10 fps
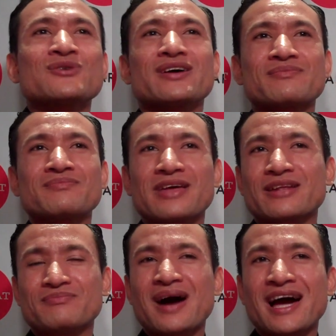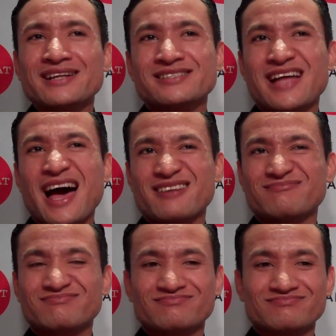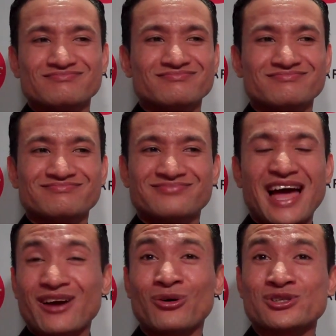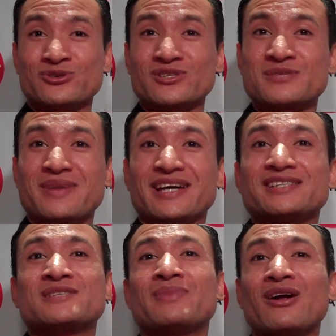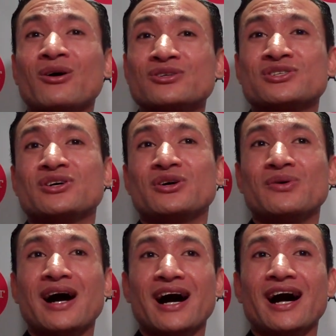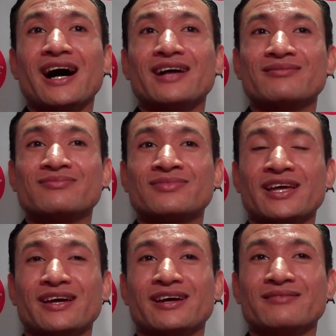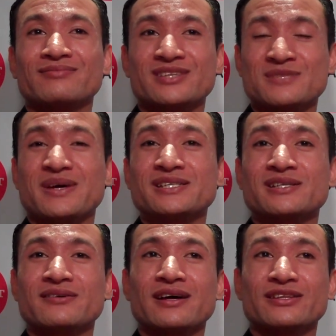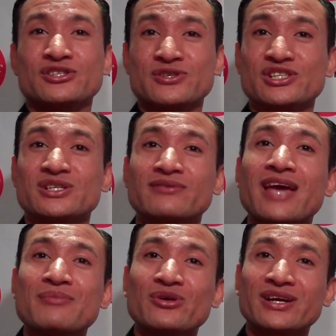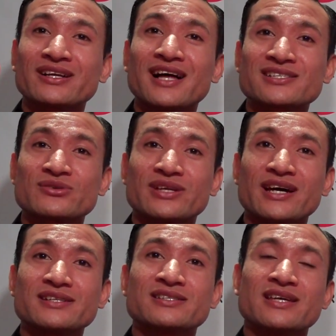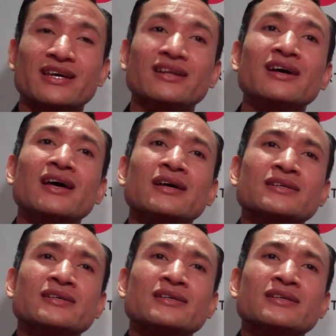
so it mines that cultural space, but also the space of the tradition of Cambodian classical dance, and